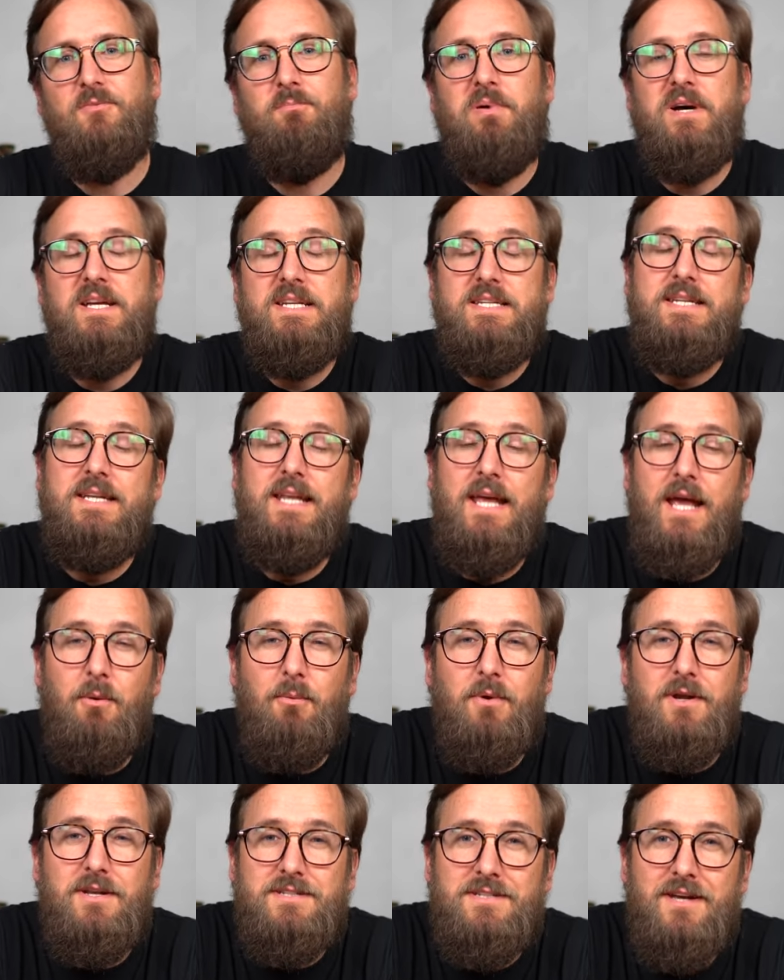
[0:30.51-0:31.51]
But today I
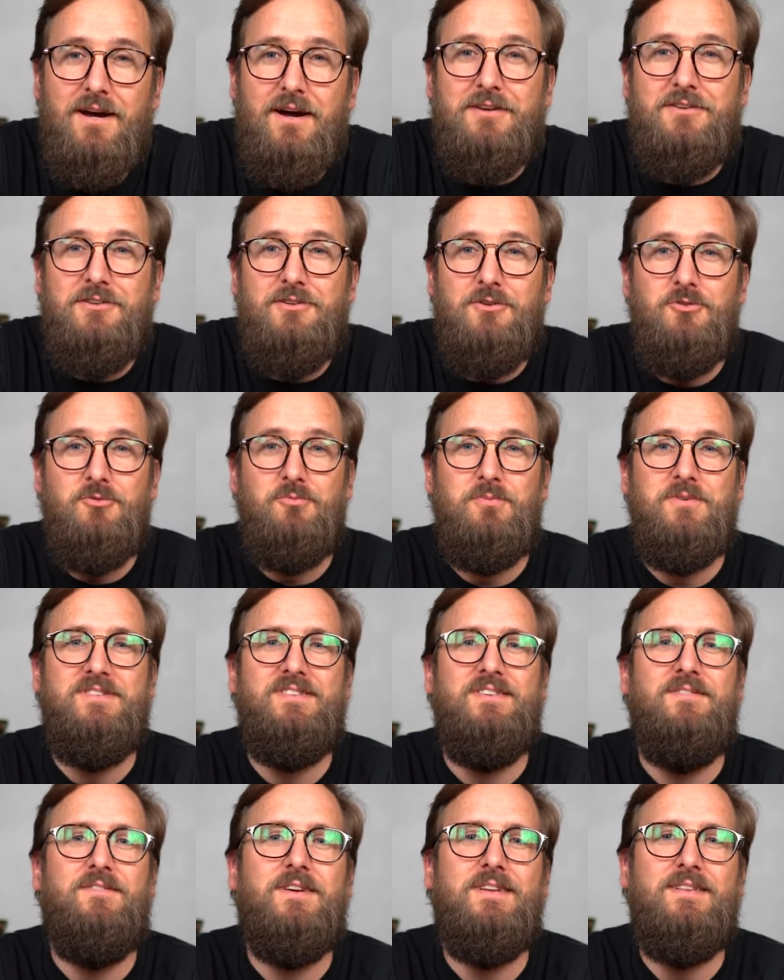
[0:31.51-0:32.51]
want to talk to you
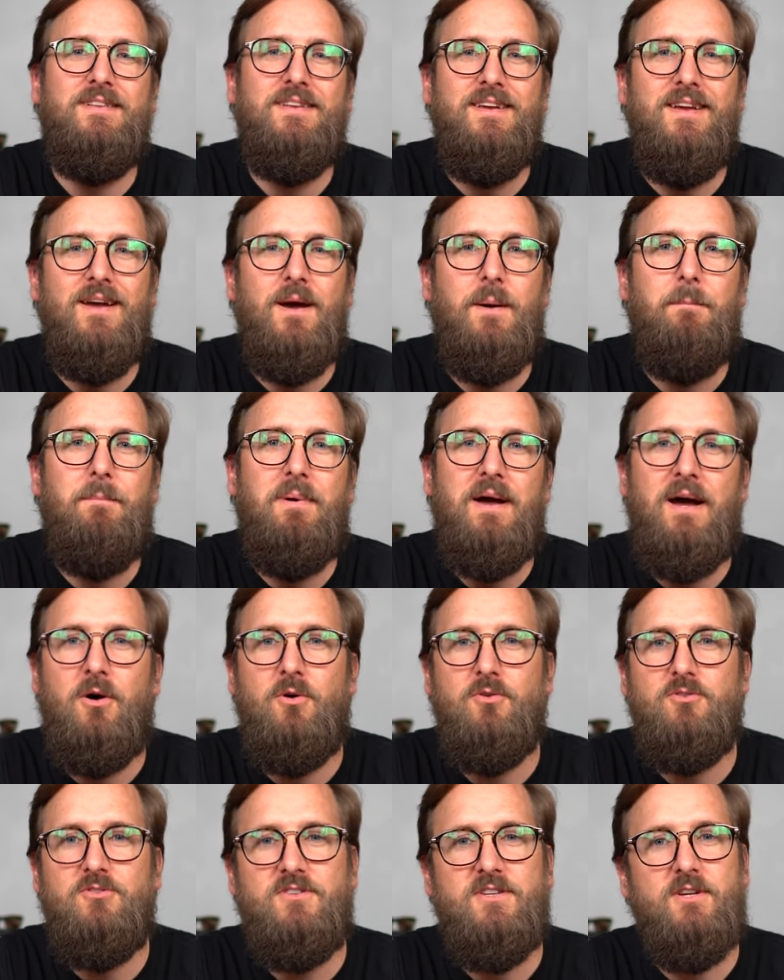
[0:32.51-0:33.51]
specifically
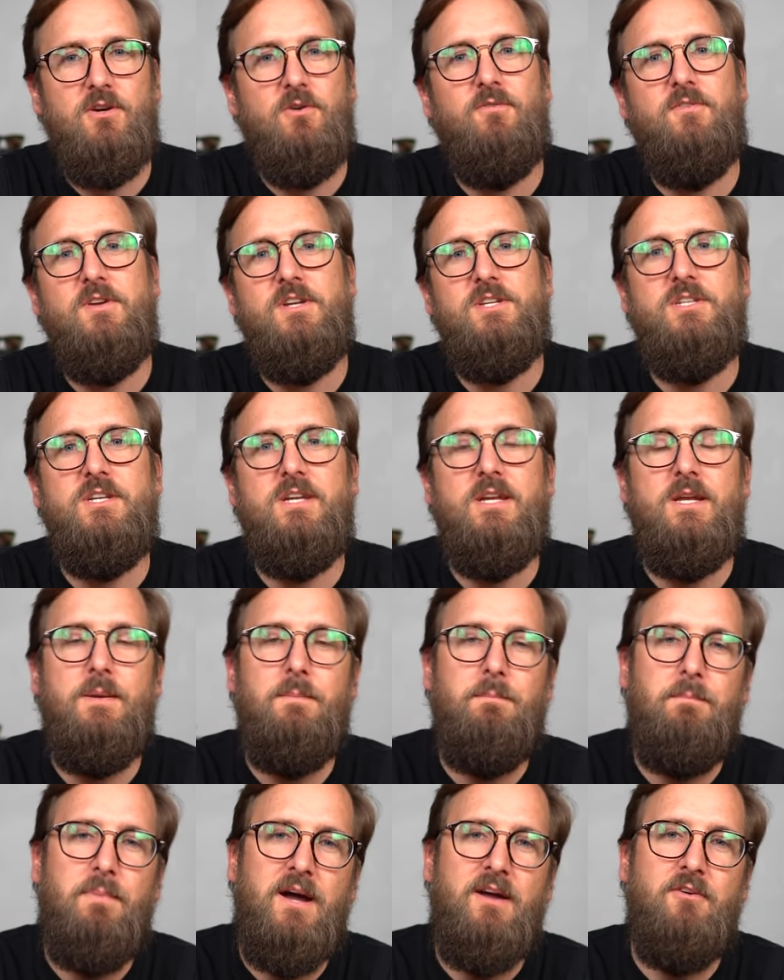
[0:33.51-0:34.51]
about single
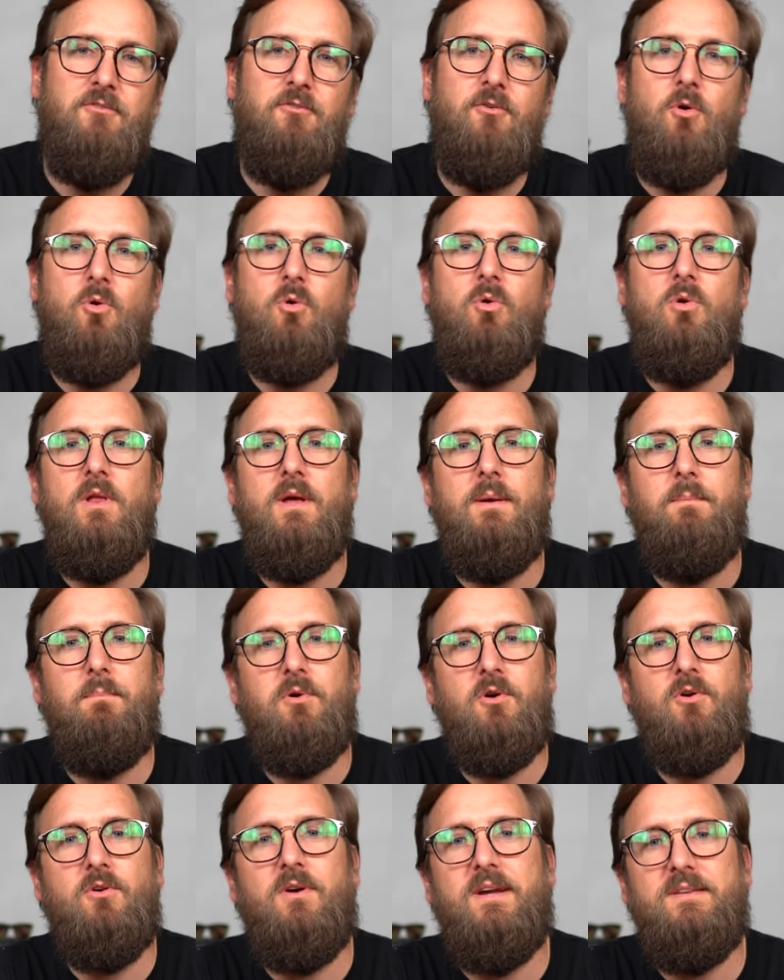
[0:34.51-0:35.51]
vision, bifocal, and
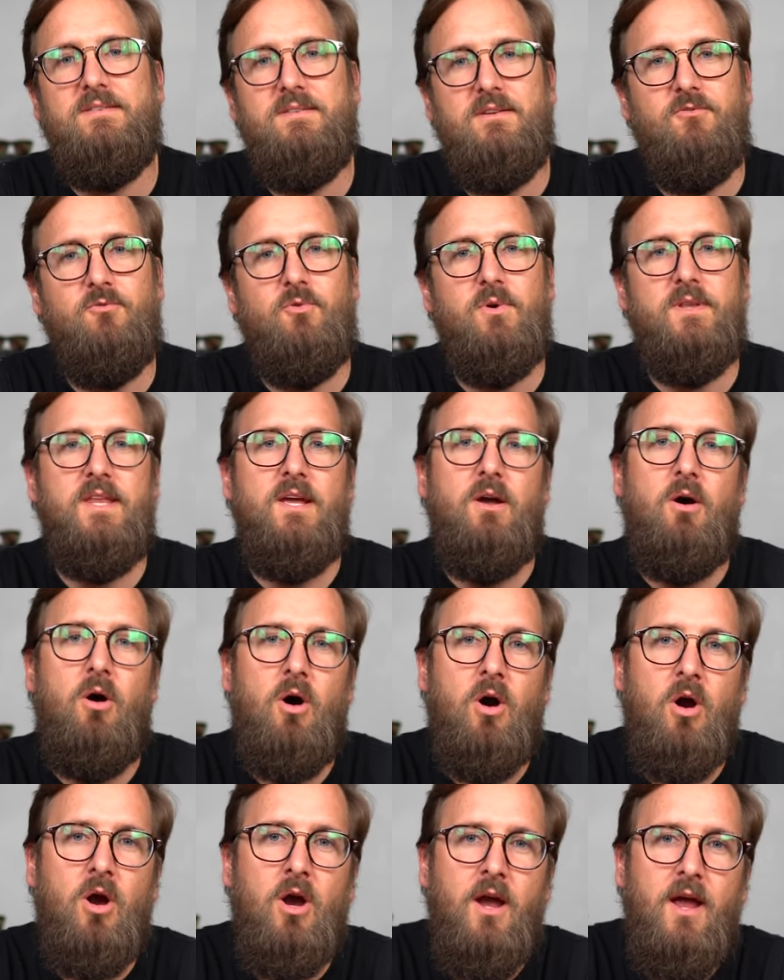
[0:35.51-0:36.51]
progressive, what they
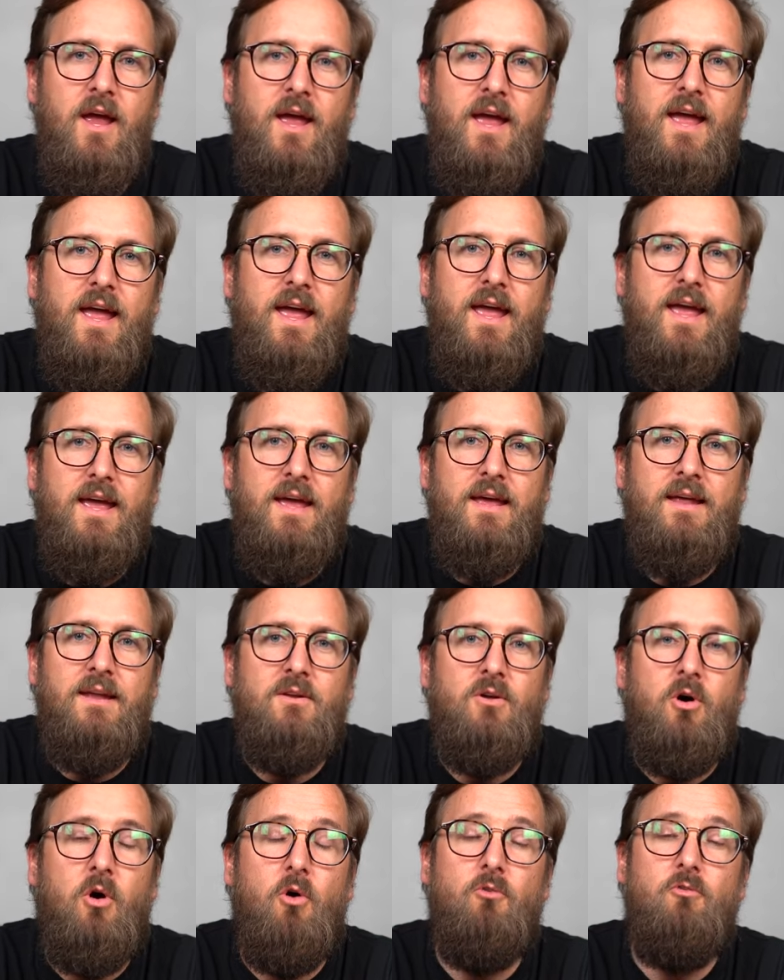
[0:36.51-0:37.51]
are,
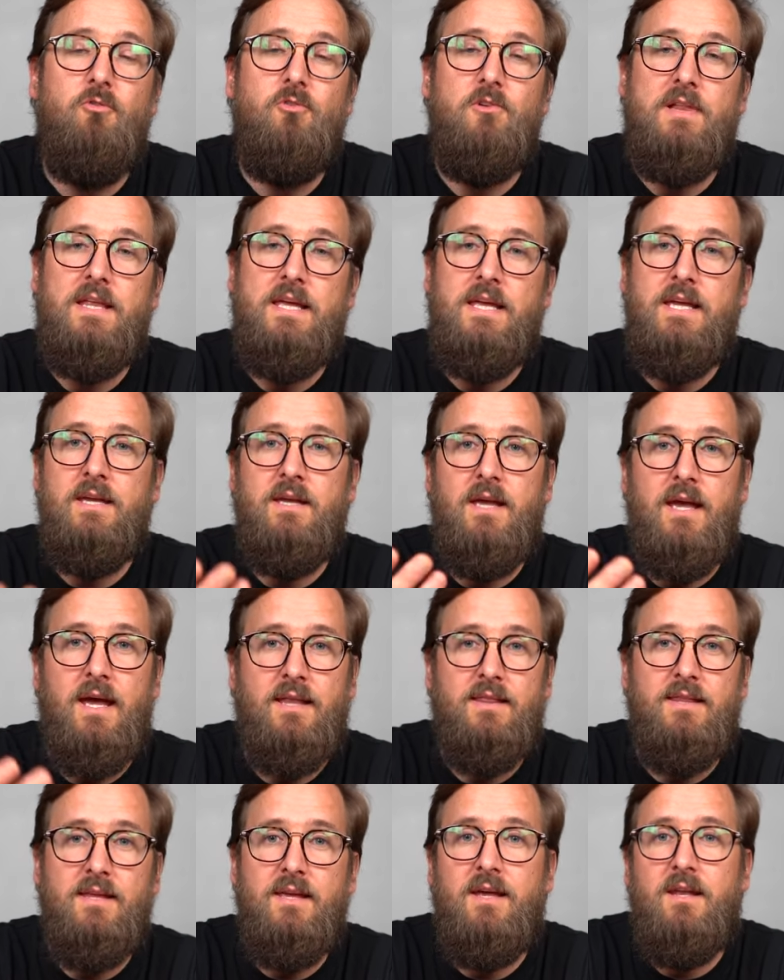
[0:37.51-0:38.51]
and hopefully
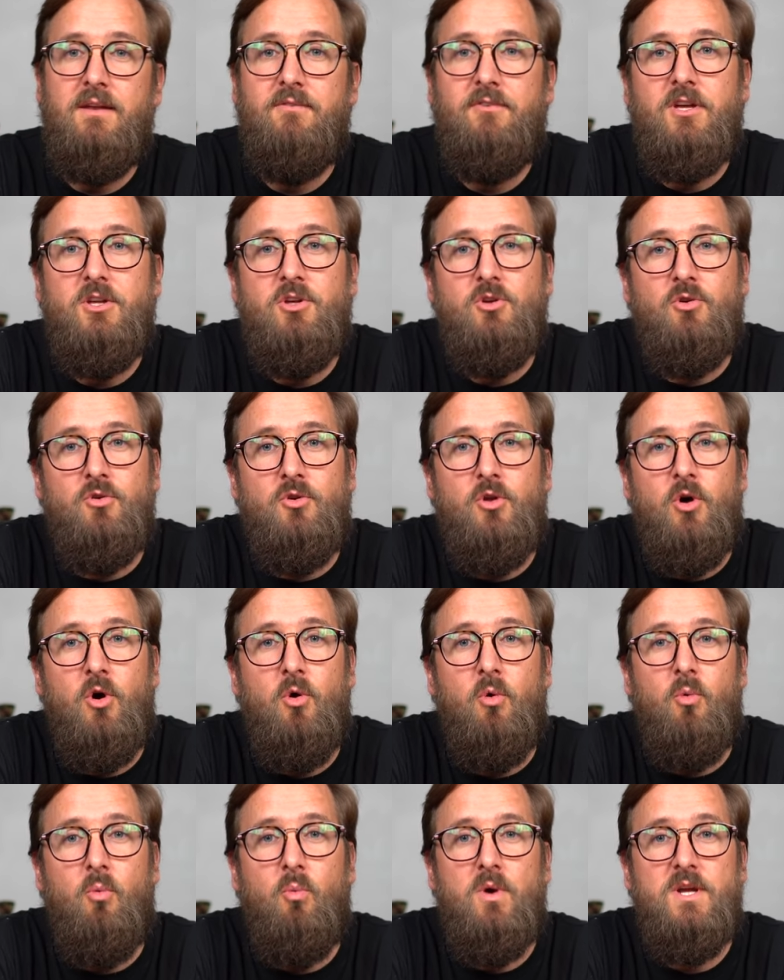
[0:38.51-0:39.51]
at the end of it, you'll
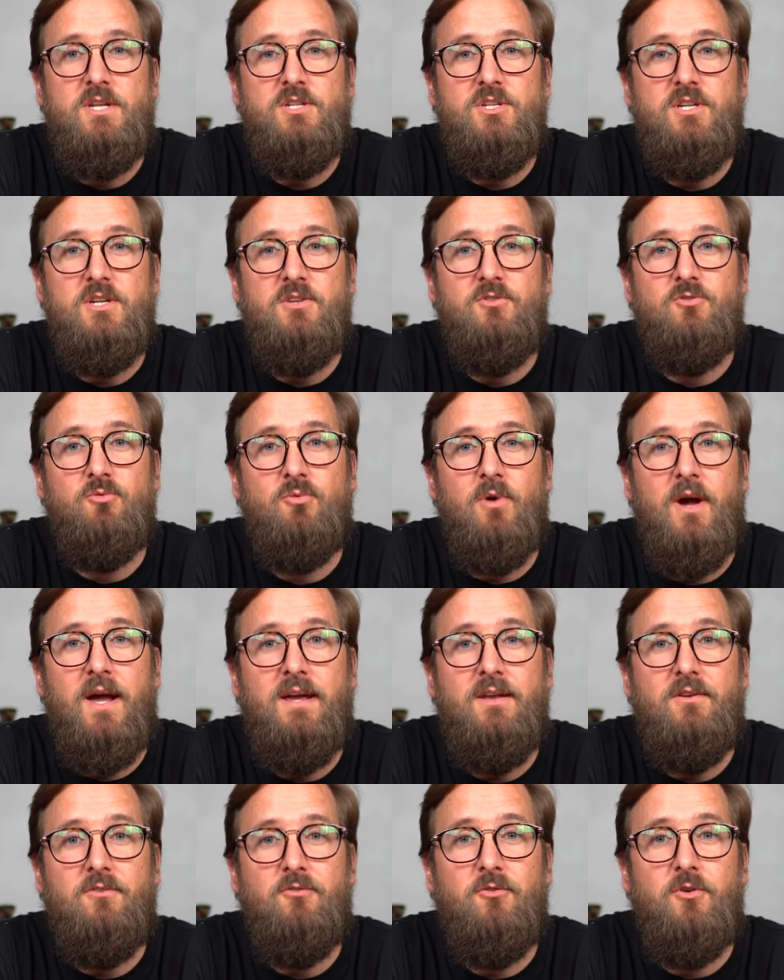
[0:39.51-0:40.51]
know which is
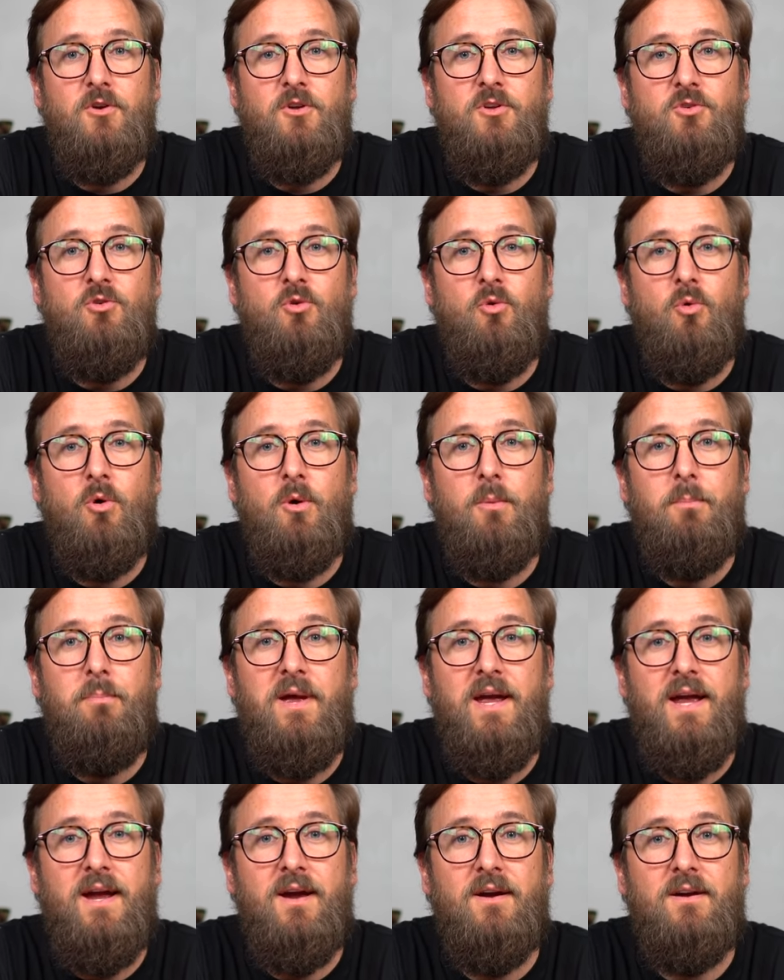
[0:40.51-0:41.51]
right for your
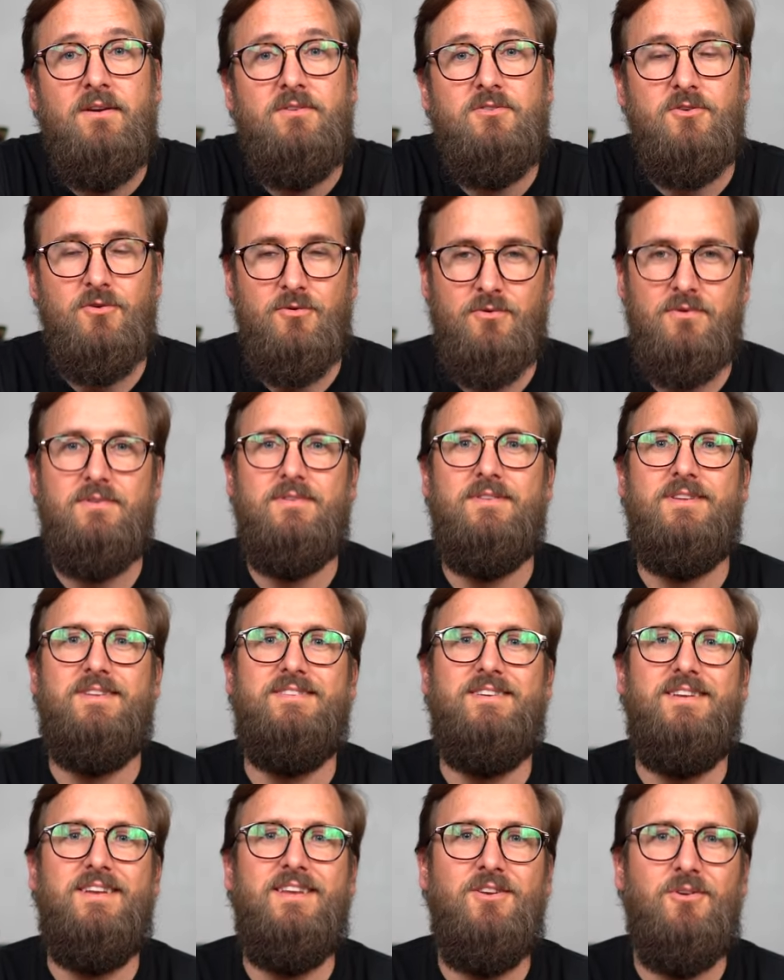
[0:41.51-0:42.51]
pair. So
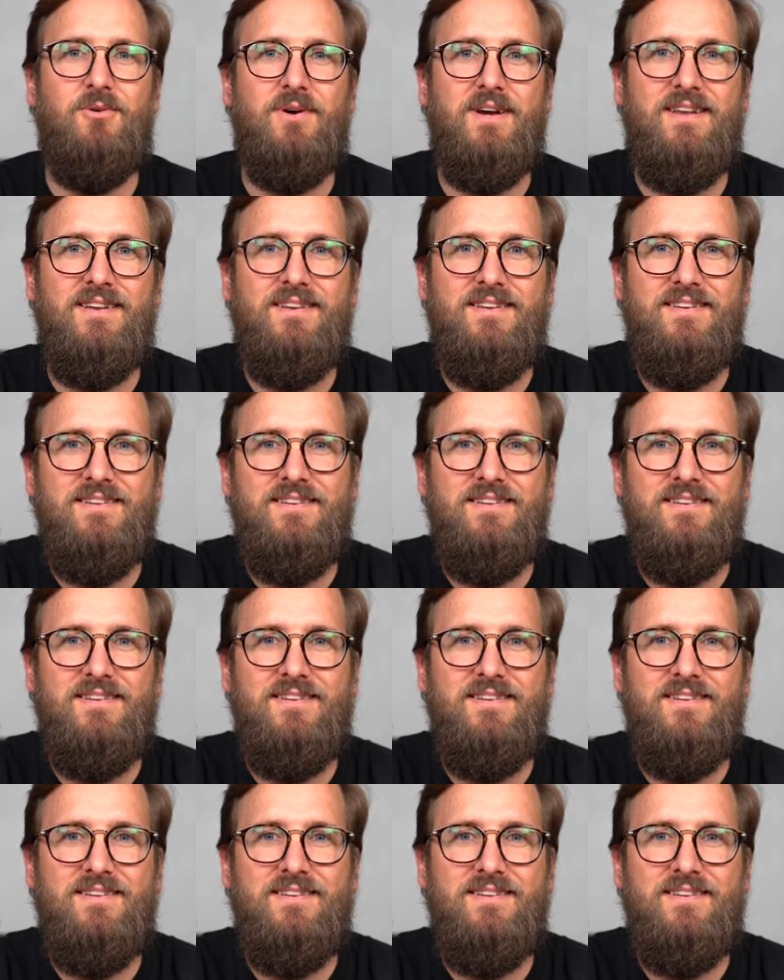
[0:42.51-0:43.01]
let's get into it.